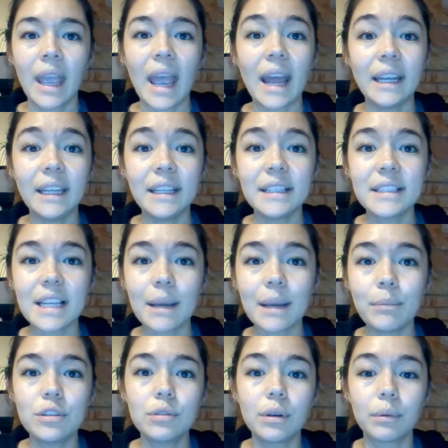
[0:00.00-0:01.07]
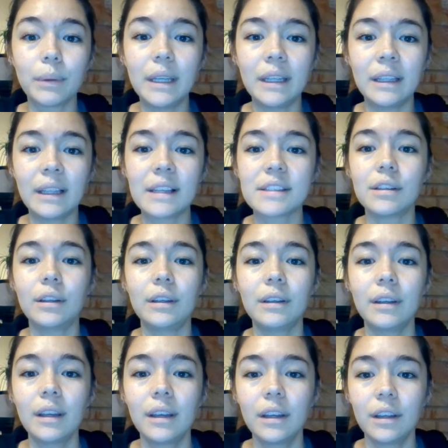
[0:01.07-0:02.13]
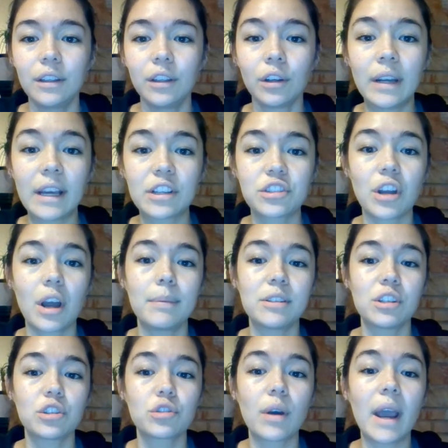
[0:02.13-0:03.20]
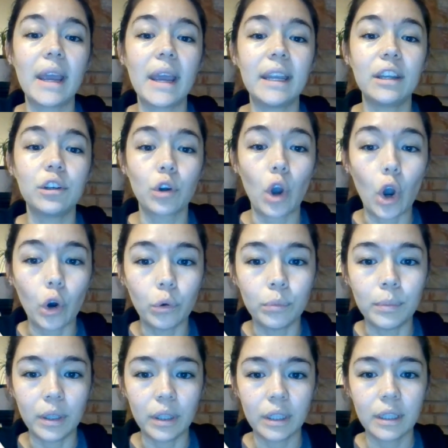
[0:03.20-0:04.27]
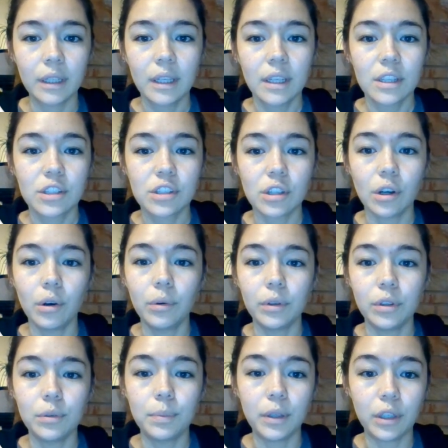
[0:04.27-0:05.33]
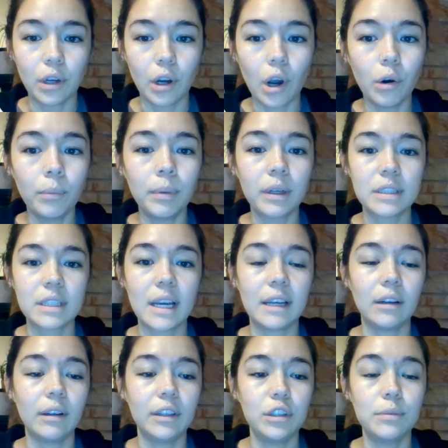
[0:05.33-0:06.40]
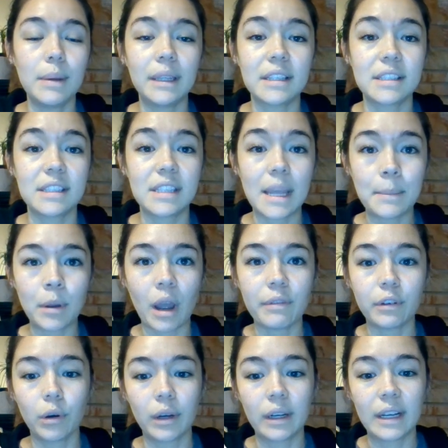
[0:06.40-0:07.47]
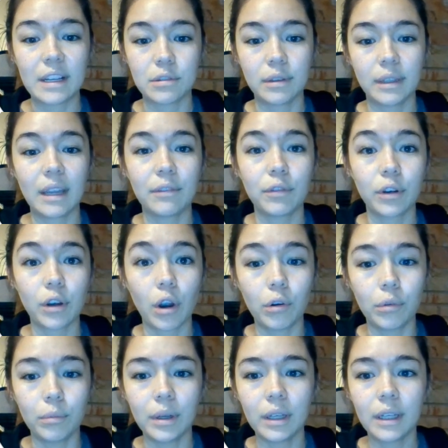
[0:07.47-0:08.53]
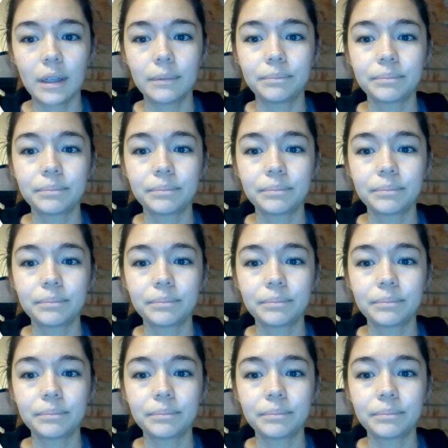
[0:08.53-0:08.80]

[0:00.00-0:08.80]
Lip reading: Anytime we do a reading lesson, your next job is to try it in your own book. So you put your own book title and you make the same graphic organizer again for your own book.